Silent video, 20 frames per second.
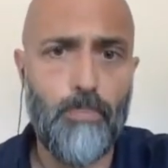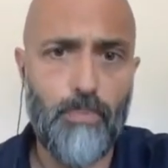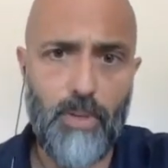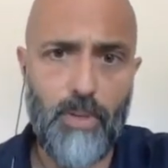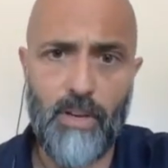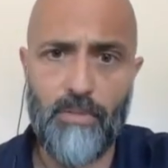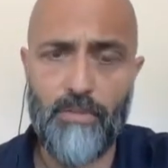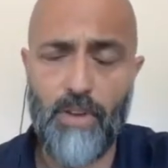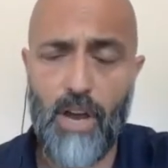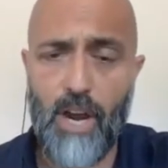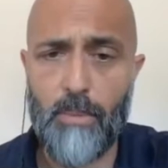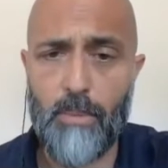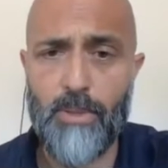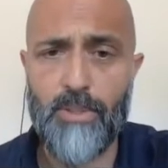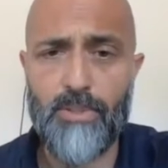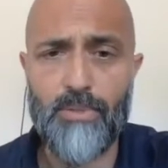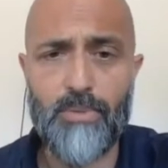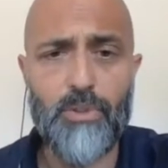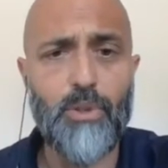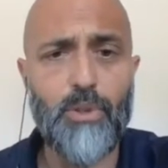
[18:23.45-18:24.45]

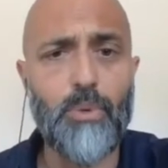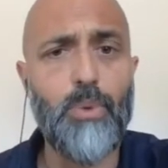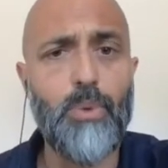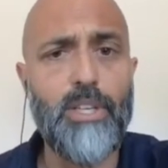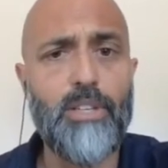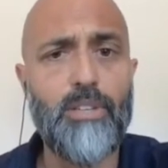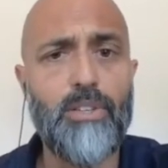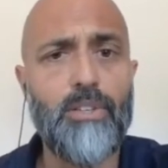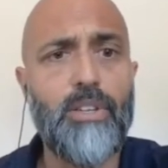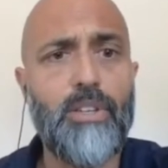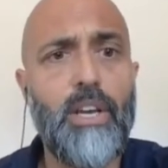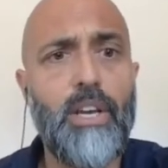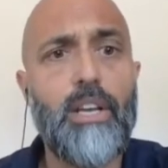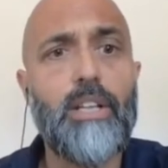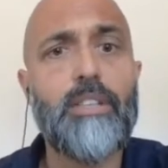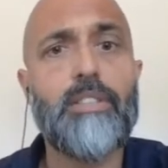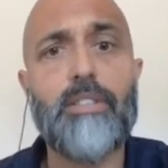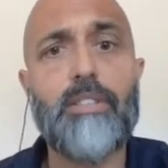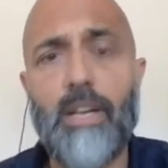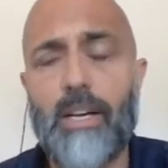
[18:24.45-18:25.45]
environment, so we could
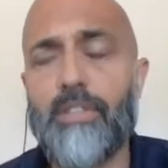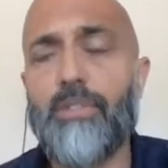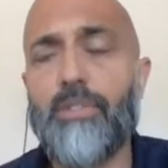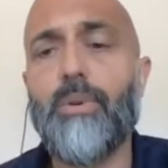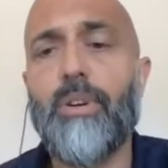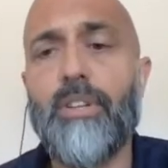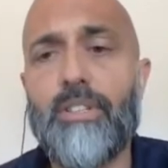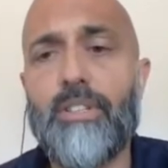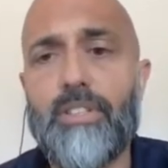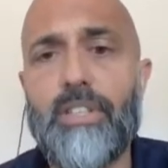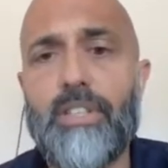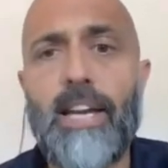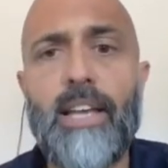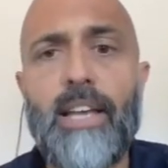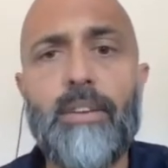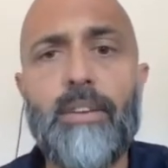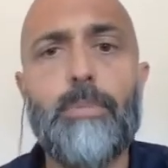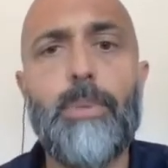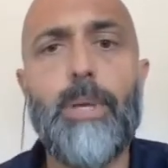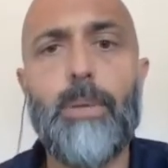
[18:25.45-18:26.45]
start to
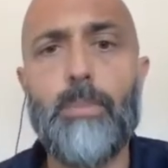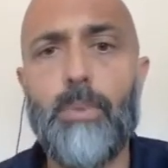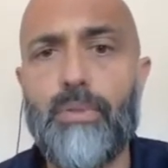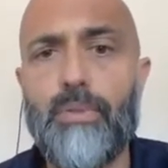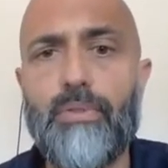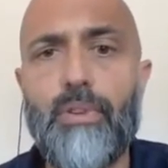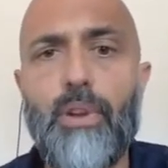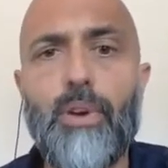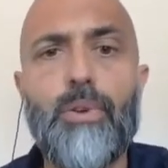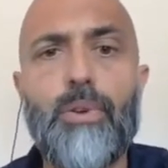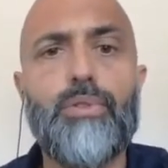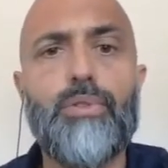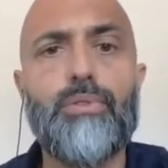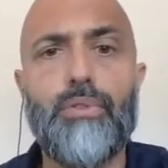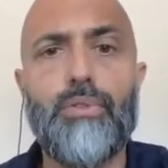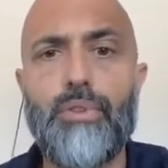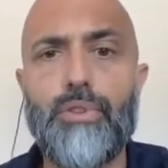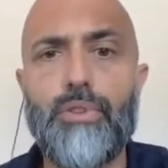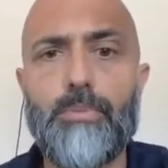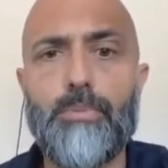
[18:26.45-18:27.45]
understand people flows
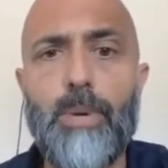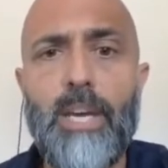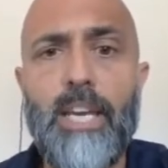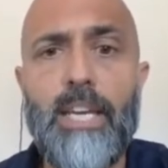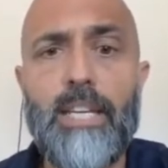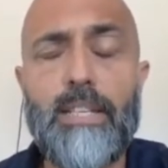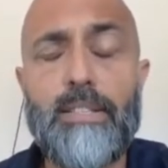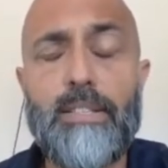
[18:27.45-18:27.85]
through the space.